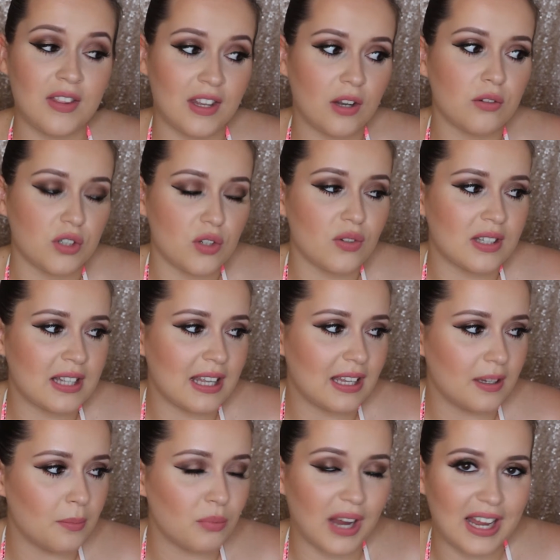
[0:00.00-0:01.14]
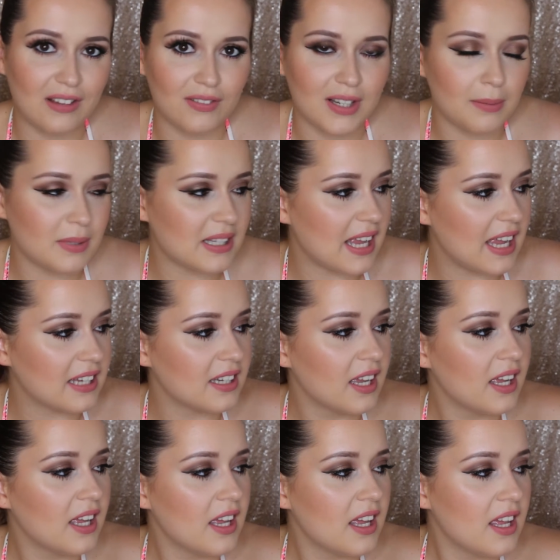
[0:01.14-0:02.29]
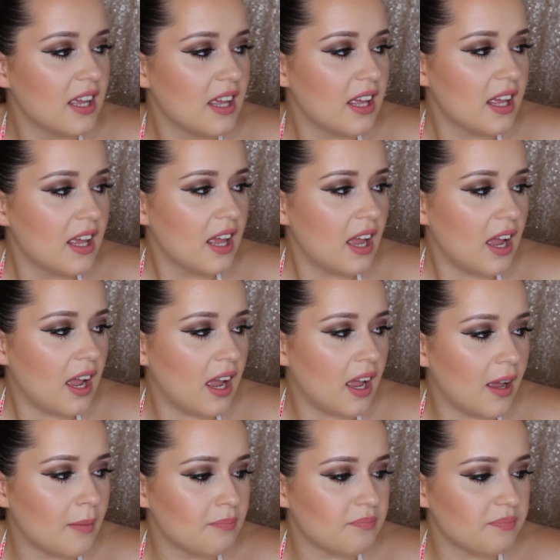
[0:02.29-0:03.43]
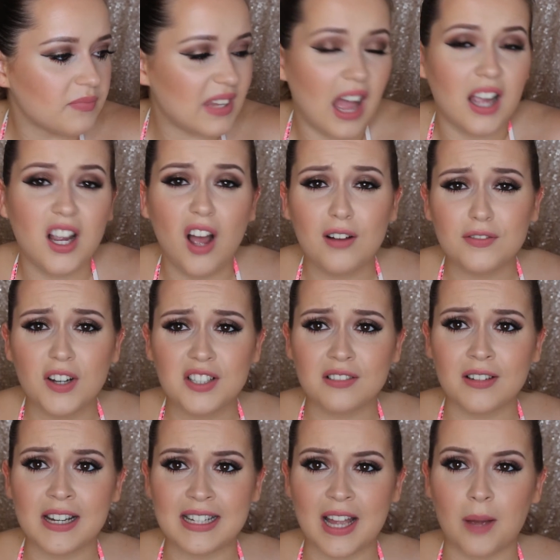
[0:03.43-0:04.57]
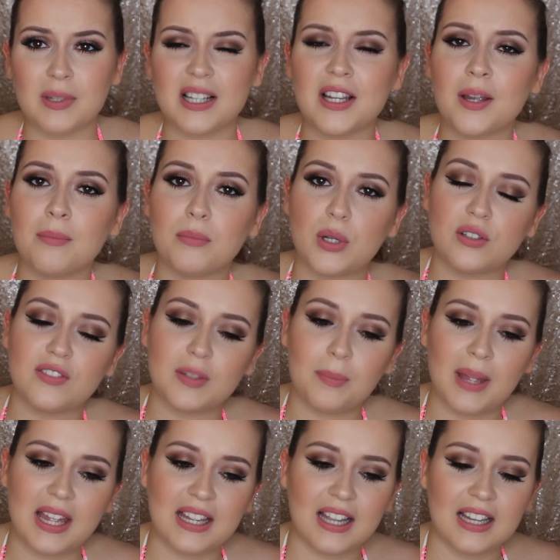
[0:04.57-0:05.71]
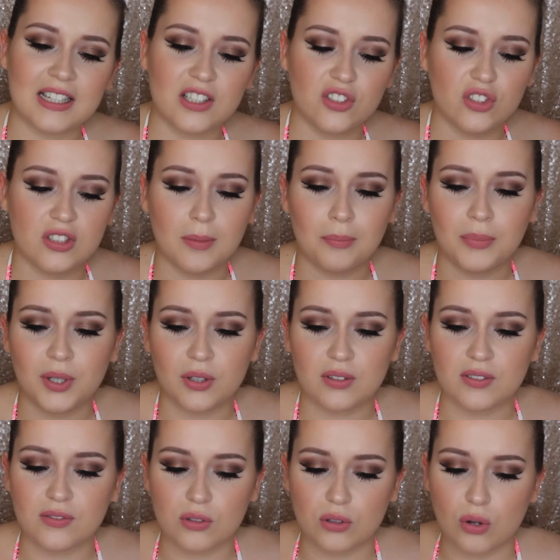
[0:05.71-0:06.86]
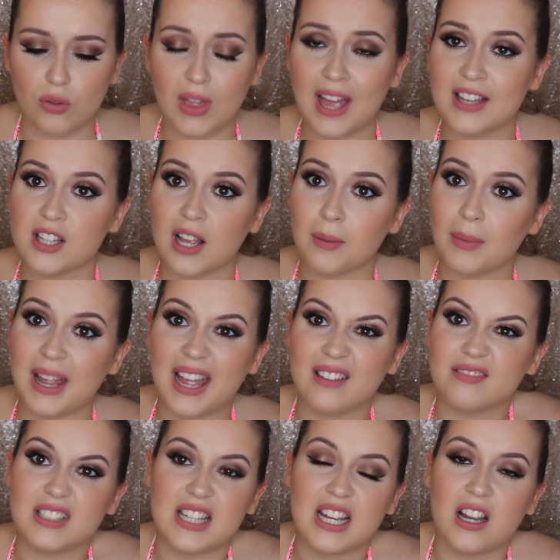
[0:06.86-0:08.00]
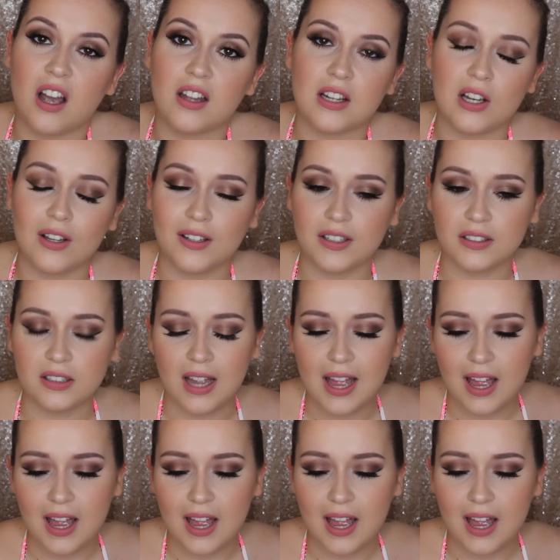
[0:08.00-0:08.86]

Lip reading: I'll use the Brave lipstick. Yeah, I can't find it right now, but it's like a mauvey pink and it's just beautiful. That is like my everyday kind of look.